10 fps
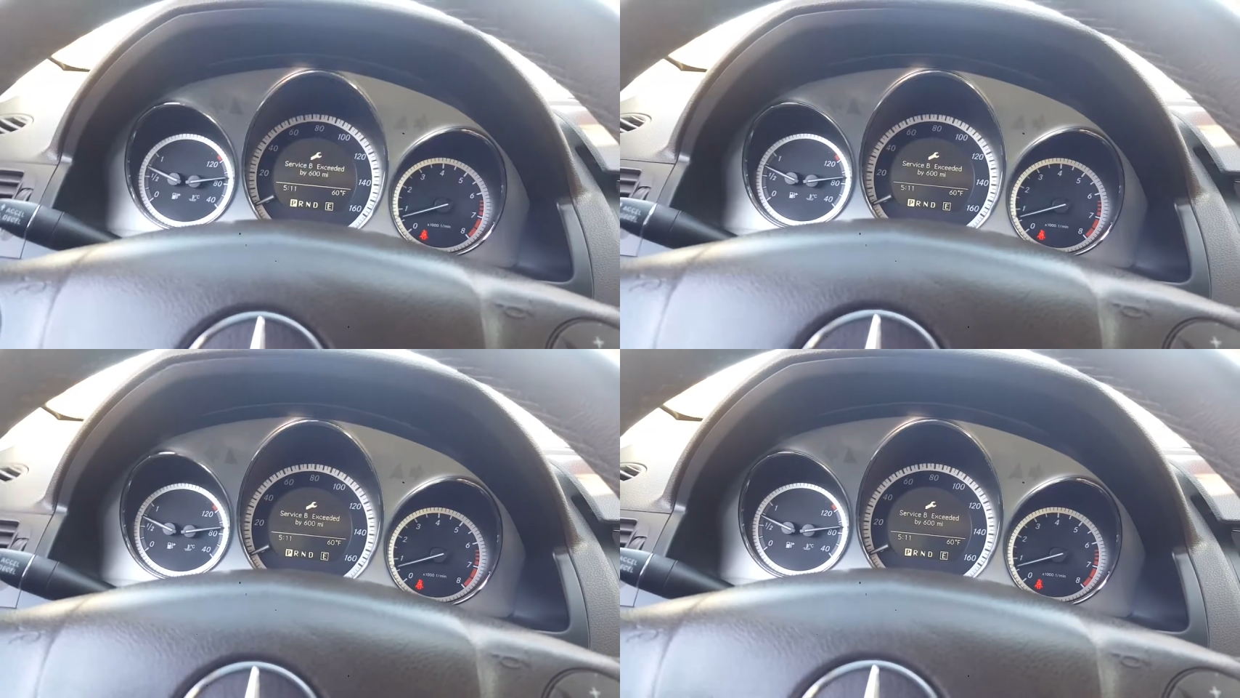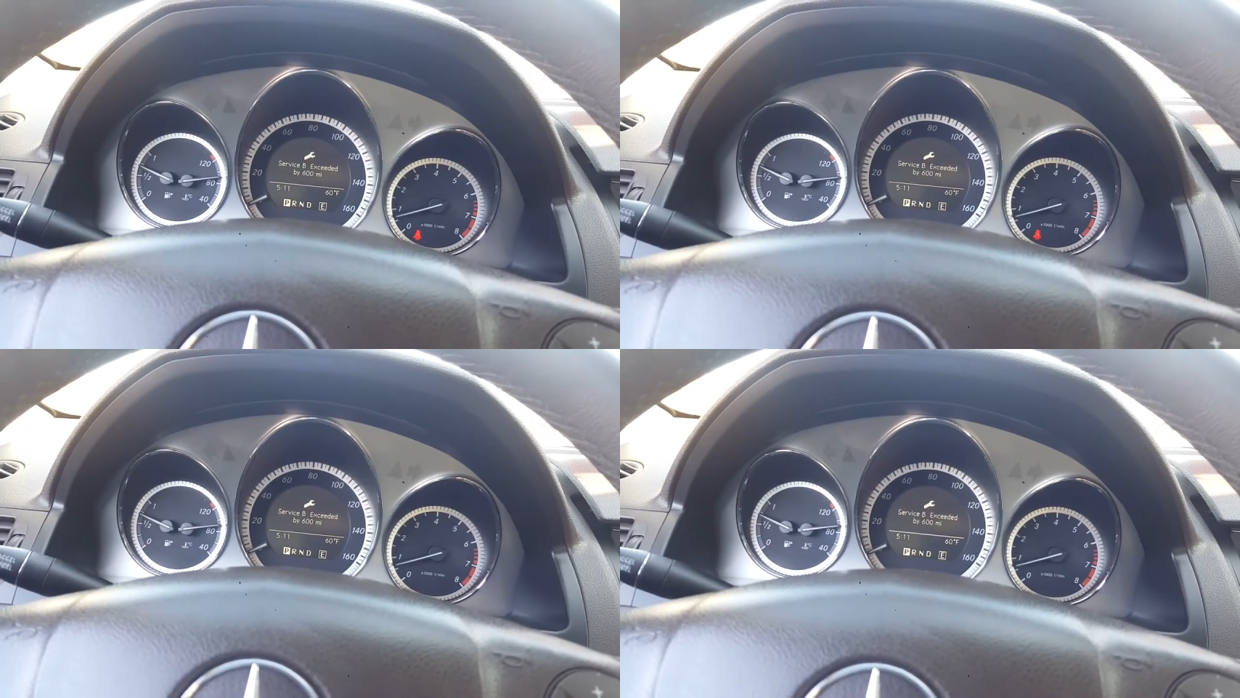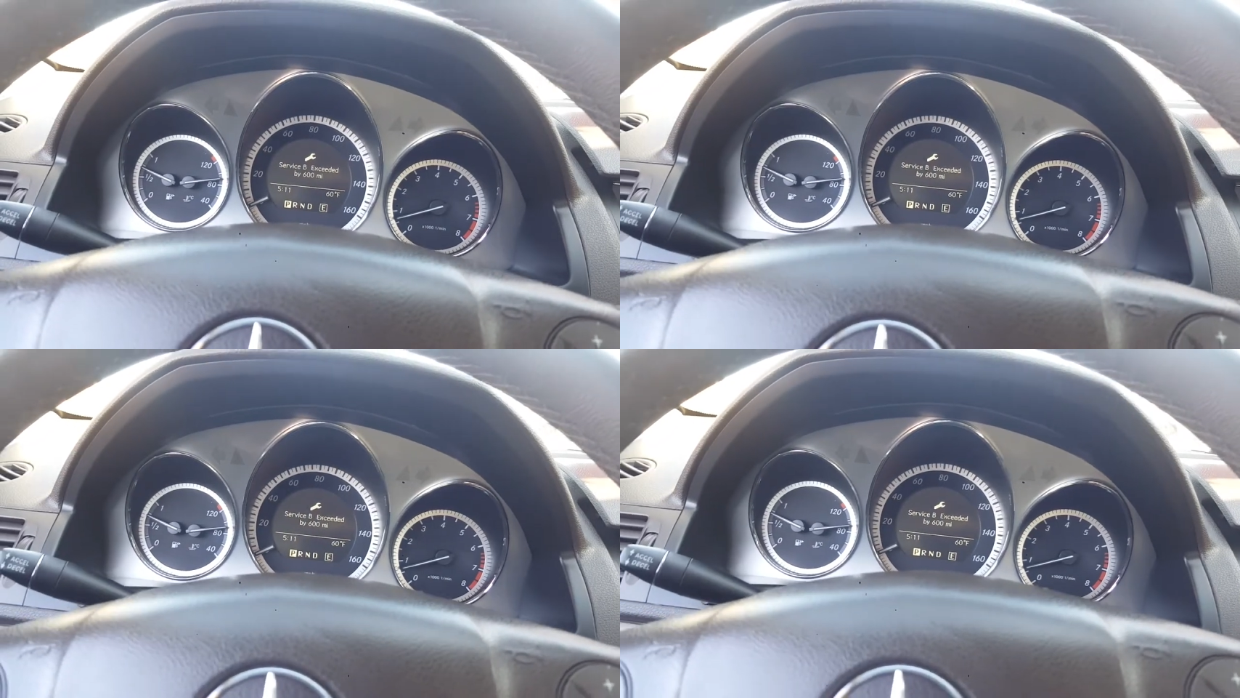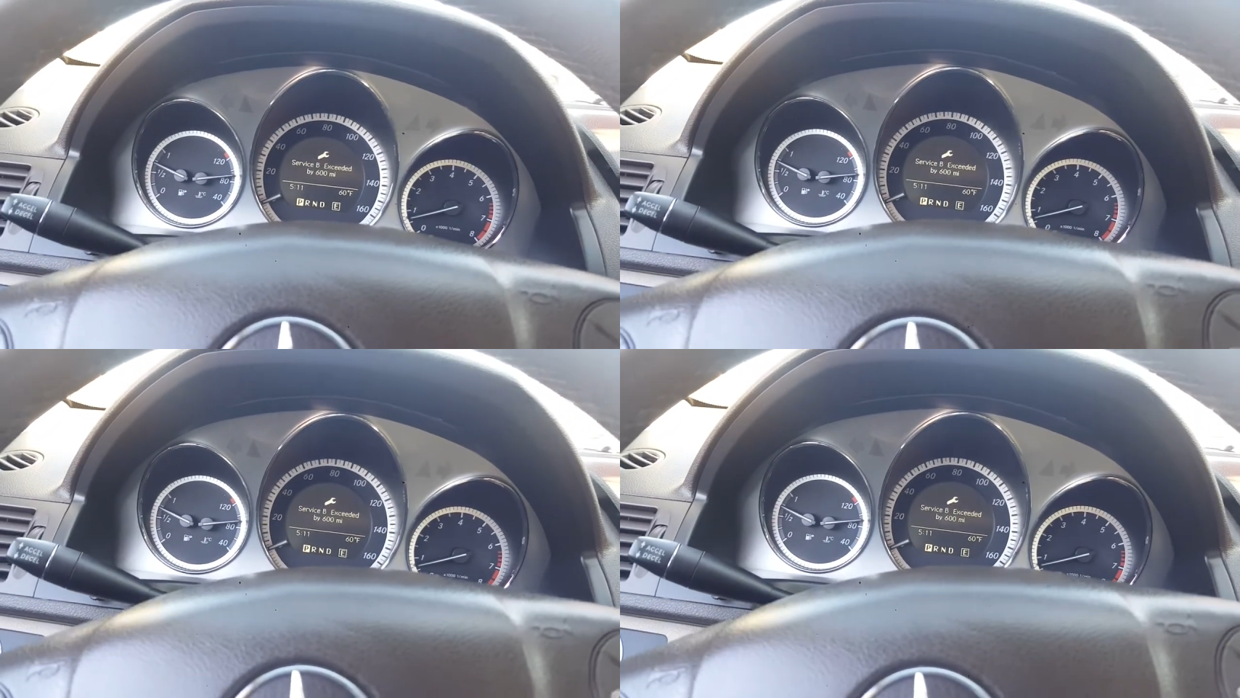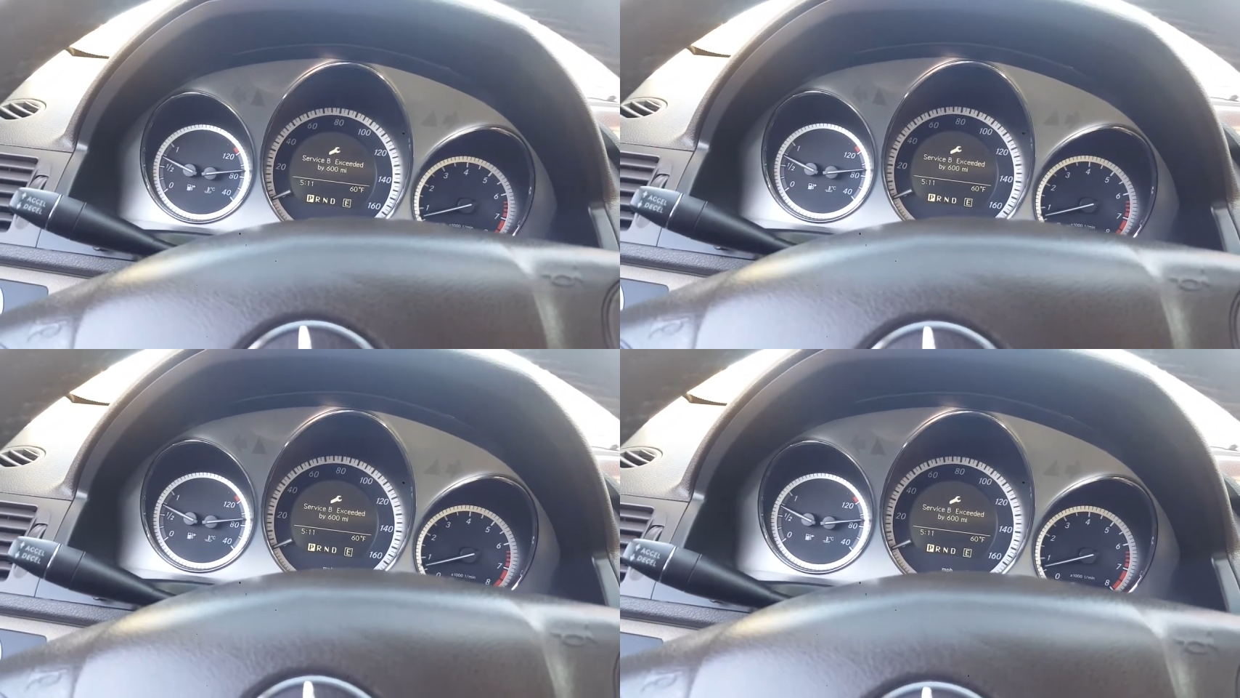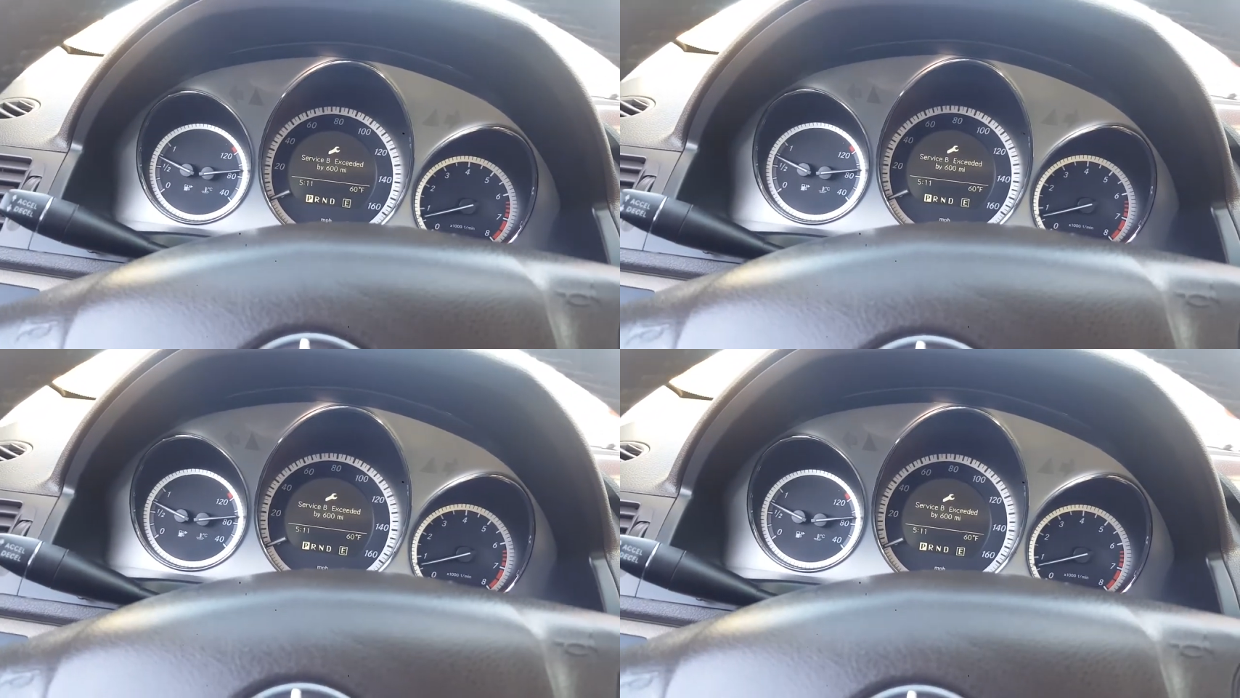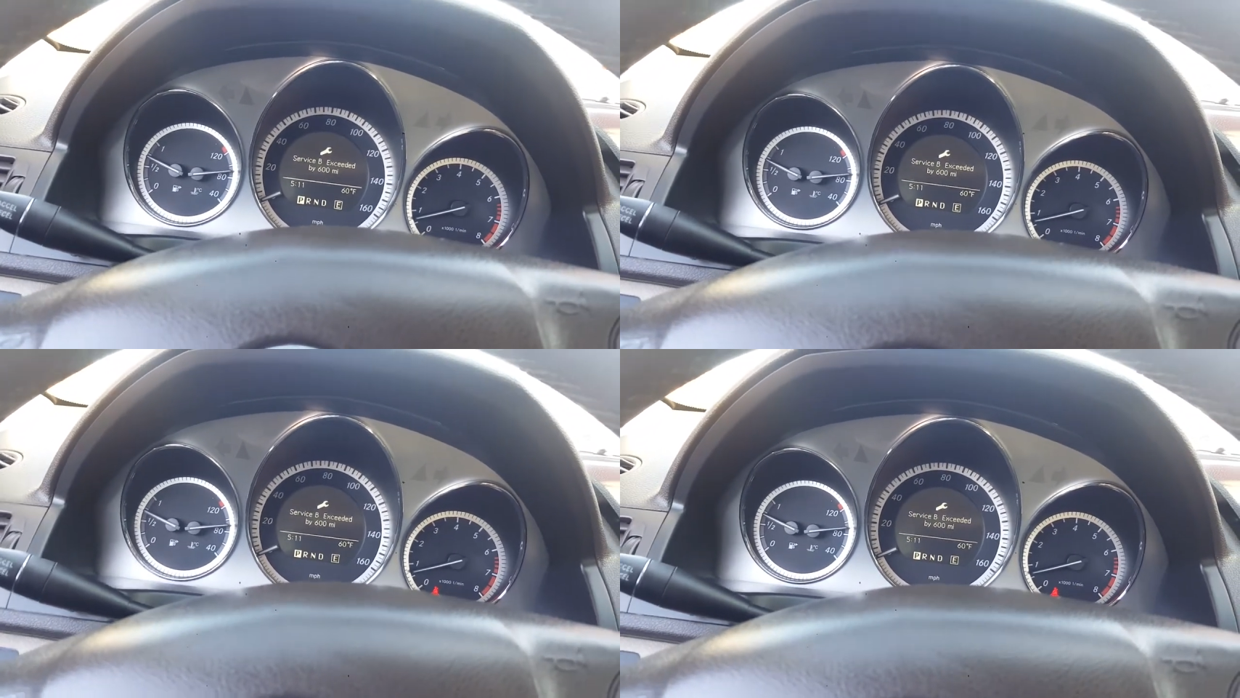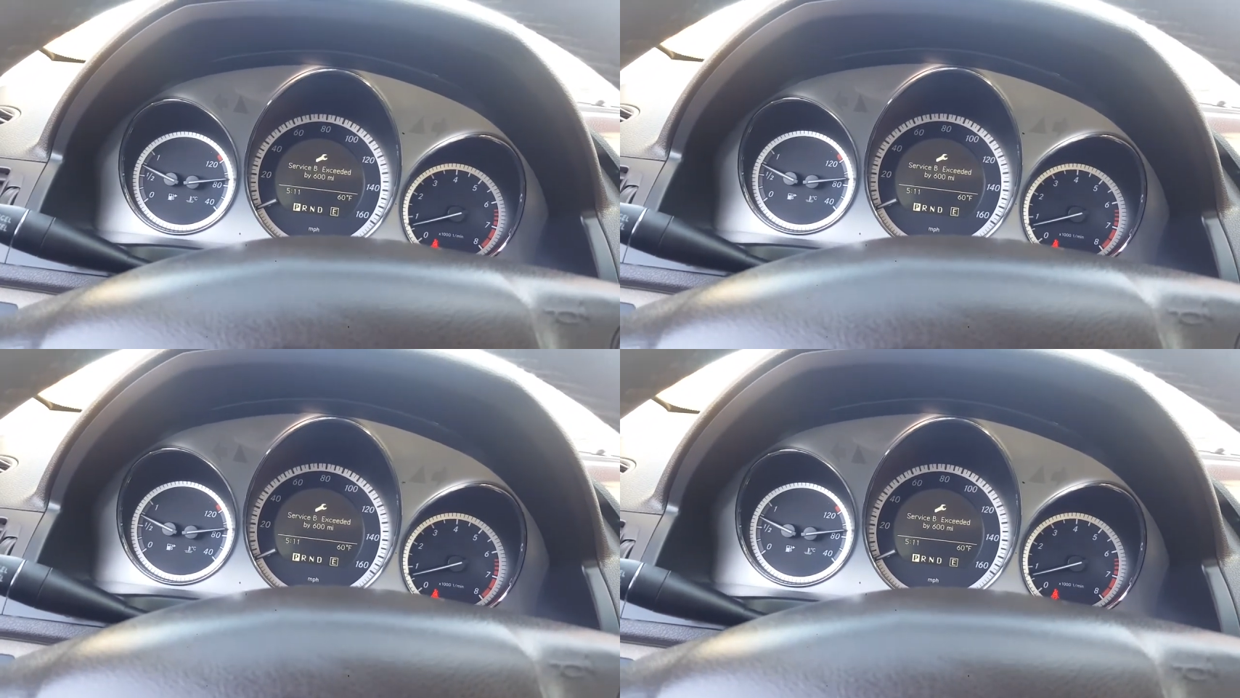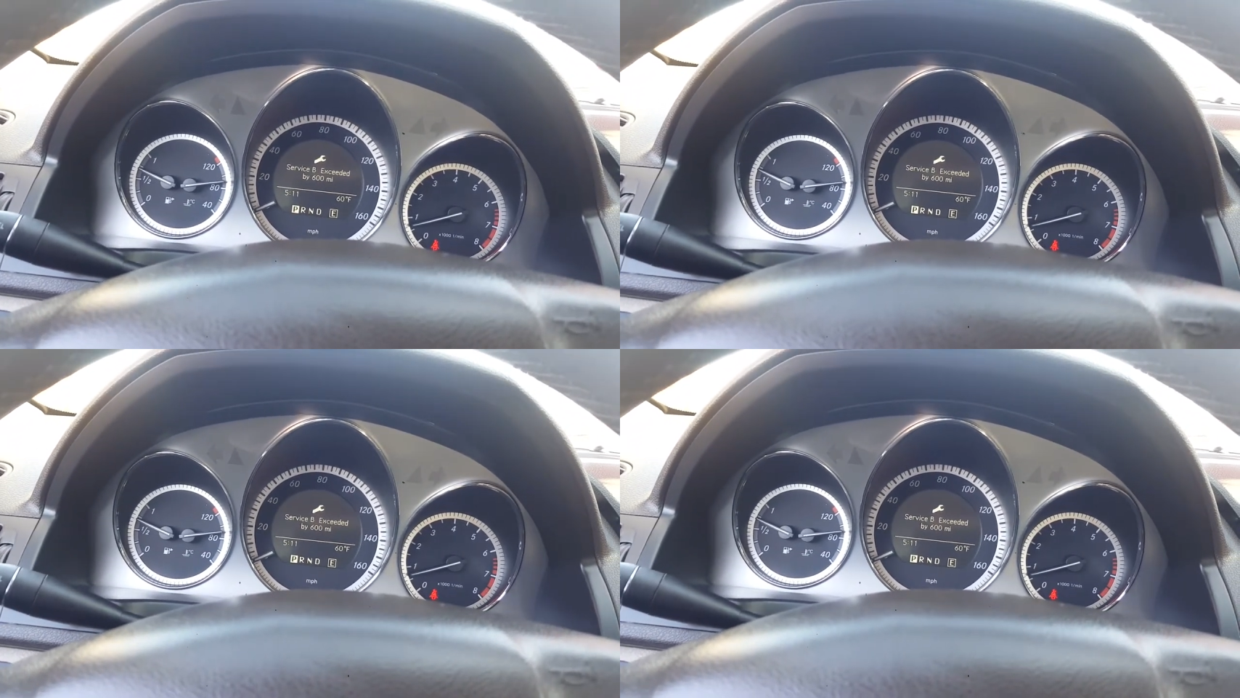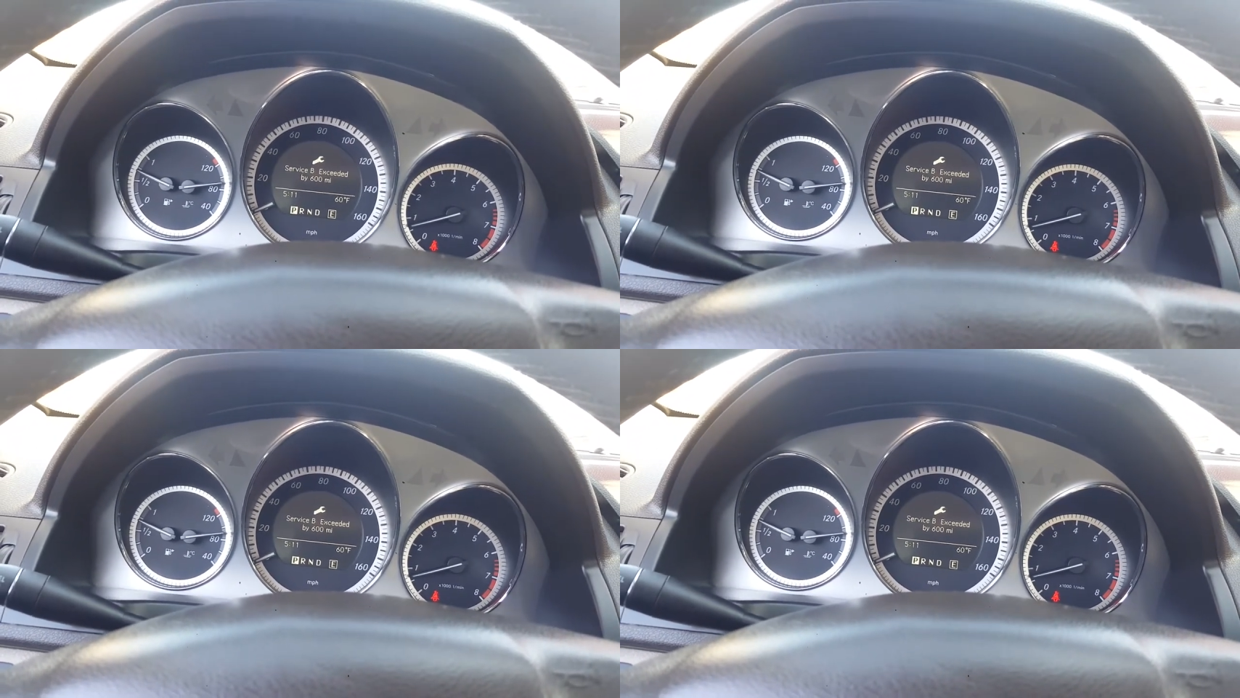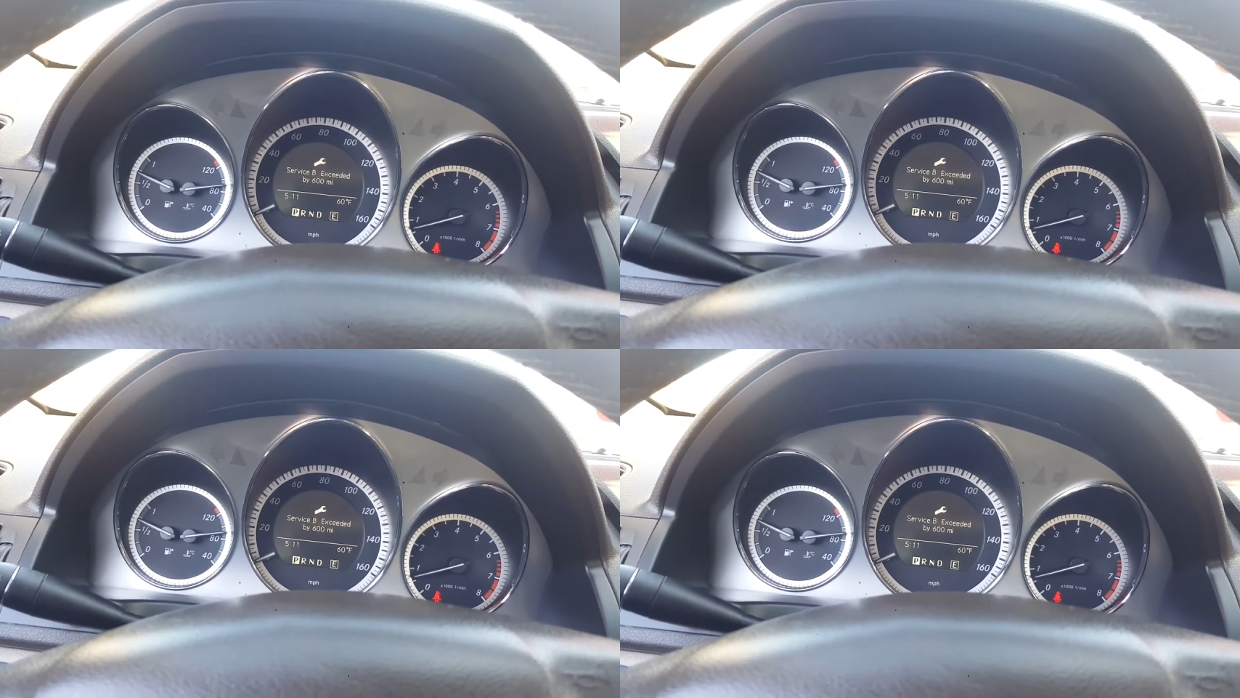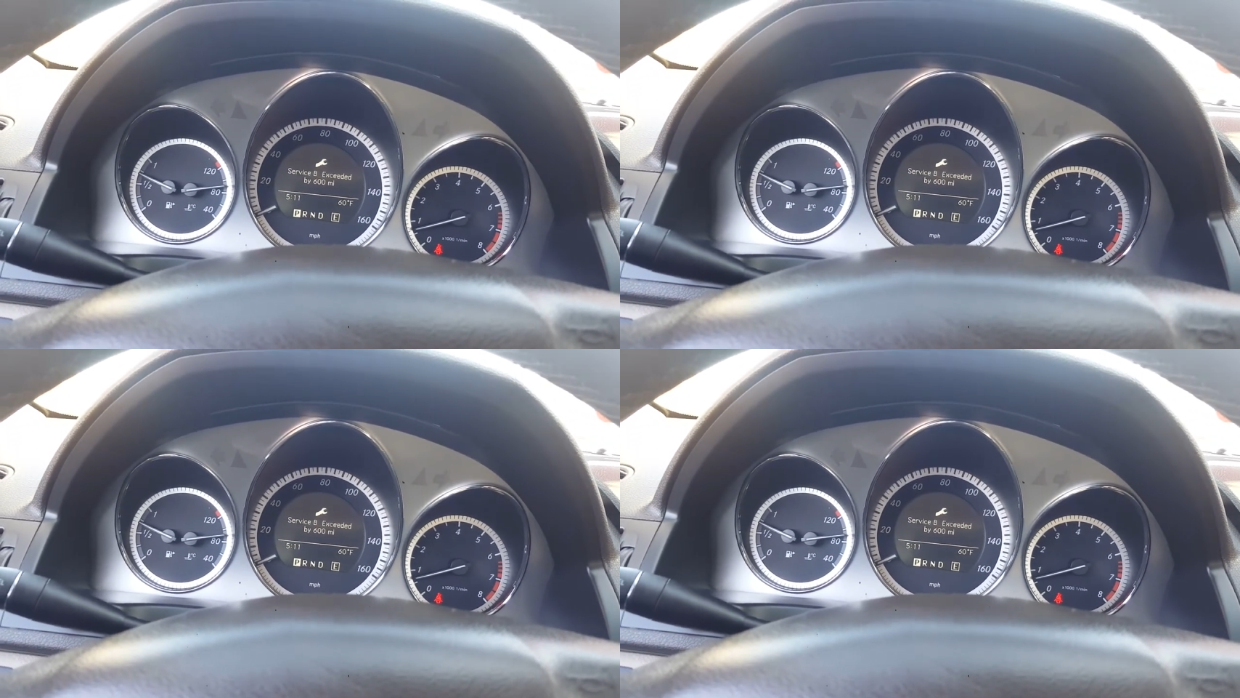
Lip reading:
Nobody's mouth can be seen.